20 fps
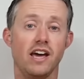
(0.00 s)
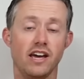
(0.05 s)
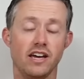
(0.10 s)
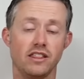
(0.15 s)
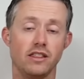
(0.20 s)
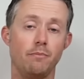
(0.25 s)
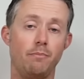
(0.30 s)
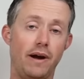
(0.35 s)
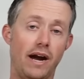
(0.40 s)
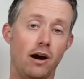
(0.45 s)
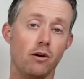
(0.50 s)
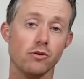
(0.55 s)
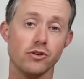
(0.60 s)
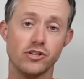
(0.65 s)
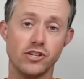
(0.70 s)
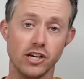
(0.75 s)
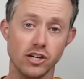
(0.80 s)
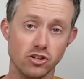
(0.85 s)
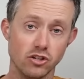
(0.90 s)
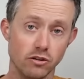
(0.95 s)
and the power
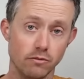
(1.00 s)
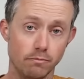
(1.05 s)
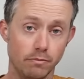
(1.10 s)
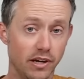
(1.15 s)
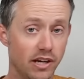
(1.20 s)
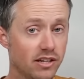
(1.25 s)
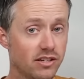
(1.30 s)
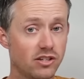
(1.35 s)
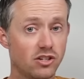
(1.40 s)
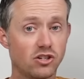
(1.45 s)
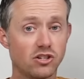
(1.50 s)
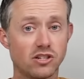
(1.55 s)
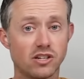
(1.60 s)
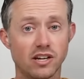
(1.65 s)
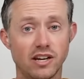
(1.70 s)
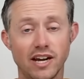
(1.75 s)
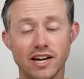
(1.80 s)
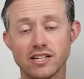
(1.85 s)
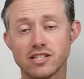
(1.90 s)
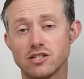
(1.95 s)
station because it just
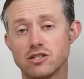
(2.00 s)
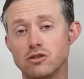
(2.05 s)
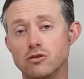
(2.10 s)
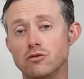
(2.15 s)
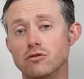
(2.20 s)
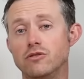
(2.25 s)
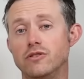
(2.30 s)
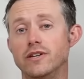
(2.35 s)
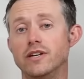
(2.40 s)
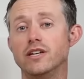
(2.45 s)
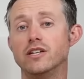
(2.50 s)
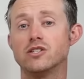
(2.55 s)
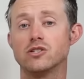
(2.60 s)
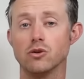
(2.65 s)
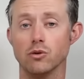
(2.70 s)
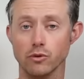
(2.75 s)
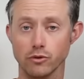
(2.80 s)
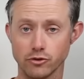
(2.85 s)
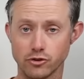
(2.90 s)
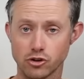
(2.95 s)
connects to the
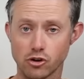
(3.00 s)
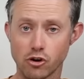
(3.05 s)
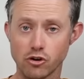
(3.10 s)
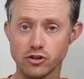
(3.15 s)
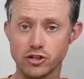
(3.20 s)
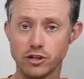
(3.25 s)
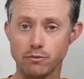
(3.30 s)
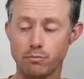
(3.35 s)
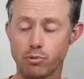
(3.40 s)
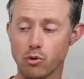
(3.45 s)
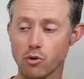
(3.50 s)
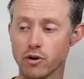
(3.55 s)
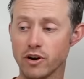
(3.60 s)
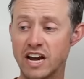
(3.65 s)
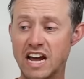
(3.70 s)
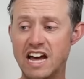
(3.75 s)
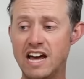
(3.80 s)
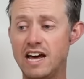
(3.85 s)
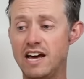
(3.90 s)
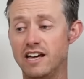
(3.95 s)
solar charging
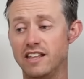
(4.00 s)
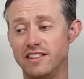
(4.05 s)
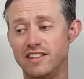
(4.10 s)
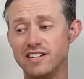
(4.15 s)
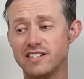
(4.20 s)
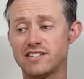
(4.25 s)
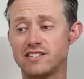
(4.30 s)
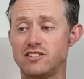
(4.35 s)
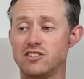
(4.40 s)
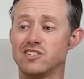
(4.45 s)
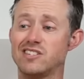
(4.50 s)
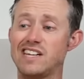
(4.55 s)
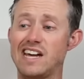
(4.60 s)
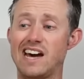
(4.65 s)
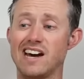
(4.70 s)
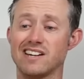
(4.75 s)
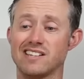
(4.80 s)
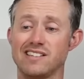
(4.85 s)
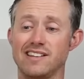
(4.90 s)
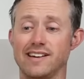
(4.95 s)
port. This just
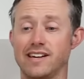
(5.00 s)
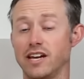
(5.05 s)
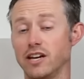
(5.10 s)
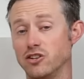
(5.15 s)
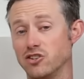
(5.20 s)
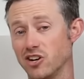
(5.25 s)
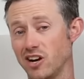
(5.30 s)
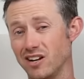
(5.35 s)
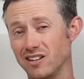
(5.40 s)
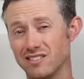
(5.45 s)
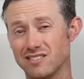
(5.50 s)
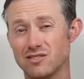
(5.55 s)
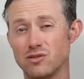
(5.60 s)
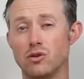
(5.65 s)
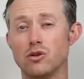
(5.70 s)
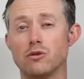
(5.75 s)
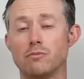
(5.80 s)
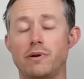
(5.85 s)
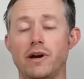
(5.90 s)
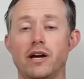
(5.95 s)
acts like a giant
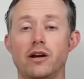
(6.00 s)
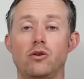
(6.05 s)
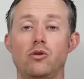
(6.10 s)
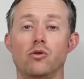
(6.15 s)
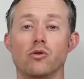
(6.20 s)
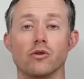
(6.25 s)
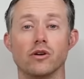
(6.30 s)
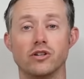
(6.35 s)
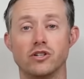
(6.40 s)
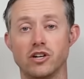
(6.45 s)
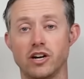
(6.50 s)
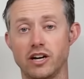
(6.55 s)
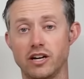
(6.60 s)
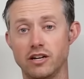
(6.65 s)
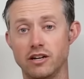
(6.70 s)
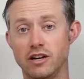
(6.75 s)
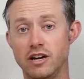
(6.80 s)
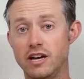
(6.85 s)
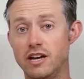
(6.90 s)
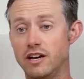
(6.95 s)
solar panel or a
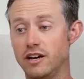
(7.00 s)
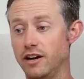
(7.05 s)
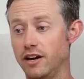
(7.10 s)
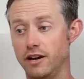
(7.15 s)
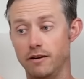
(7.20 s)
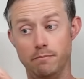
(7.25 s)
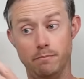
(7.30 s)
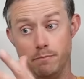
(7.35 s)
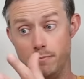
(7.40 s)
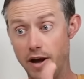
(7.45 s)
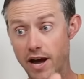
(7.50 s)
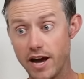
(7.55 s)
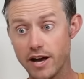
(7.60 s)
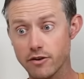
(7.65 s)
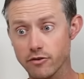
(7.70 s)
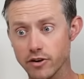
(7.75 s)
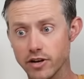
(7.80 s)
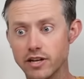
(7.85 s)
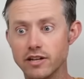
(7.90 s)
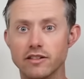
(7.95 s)
giant
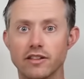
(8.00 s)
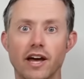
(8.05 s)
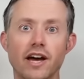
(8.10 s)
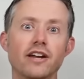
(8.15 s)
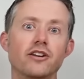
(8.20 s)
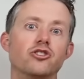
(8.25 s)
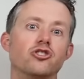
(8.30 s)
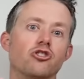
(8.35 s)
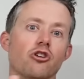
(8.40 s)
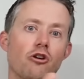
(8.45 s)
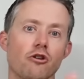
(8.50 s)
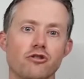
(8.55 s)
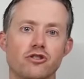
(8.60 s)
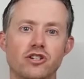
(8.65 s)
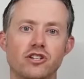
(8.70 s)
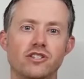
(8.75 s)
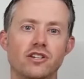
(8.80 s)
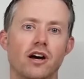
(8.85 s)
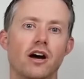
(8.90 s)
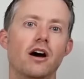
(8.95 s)
battery that
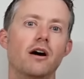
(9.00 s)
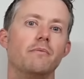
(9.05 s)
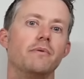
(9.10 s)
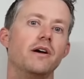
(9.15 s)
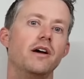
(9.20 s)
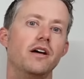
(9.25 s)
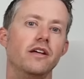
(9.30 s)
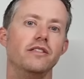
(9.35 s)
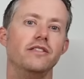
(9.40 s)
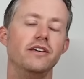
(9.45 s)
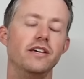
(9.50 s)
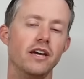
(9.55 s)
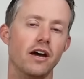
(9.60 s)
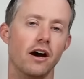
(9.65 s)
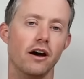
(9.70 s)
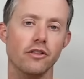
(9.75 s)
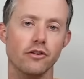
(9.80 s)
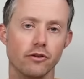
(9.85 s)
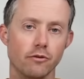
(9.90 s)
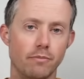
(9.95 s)
charges up the
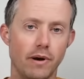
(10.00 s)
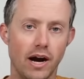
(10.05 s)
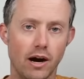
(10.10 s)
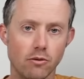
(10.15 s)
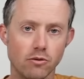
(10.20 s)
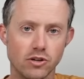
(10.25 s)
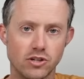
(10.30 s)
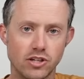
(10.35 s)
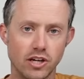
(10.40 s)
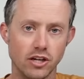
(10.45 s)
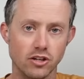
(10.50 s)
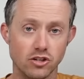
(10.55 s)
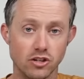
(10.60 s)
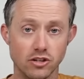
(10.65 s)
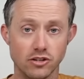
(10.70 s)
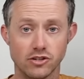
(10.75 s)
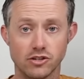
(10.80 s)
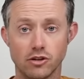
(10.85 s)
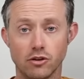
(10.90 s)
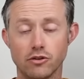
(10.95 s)
other power
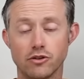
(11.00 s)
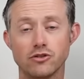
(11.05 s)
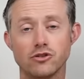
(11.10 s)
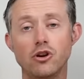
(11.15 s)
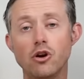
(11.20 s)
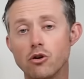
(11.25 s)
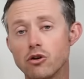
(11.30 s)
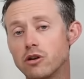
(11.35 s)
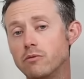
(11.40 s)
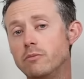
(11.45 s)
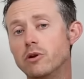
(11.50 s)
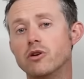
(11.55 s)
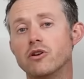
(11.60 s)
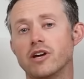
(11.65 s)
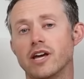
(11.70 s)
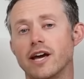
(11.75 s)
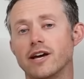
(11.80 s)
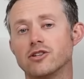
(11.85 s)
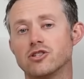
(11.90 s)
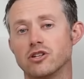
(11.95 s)
stations. So there's no
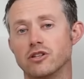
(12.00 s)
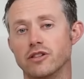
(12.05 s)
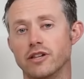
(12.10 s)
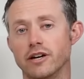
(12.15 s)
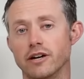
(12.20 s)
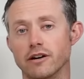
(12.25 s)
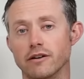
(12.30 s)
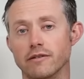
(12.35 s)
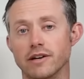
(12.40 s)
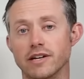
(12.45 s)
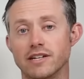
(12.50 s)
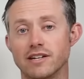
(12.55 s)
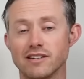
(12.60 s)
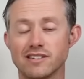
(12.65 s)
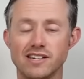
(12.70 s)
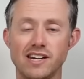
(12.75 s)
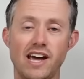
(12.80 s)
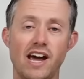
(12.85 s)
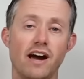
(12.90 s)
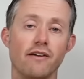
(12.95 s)
communication there. It
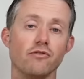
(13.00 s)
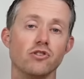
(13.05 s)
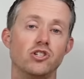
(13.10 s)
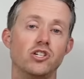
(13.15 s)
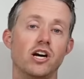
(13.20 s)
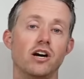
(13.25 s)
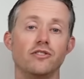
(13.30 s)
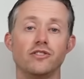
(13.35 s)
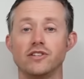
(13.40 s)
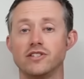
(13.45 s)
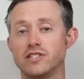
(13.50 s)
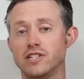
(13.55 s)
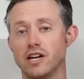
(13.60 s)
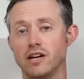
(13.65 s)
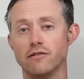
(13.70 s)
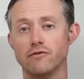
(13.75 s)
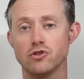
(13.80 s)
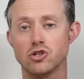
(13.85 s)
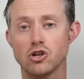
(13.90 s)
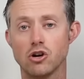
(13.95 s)
doesn't average out the
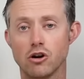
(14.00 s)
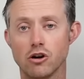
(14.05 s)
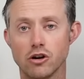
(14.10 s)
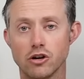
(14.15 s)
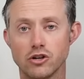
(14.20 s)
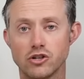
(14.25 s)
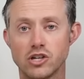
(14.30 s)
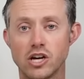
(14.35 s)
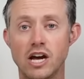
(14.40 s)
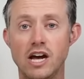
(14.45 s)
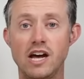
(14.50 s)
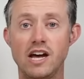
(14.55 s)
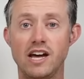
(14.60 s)
state of charge,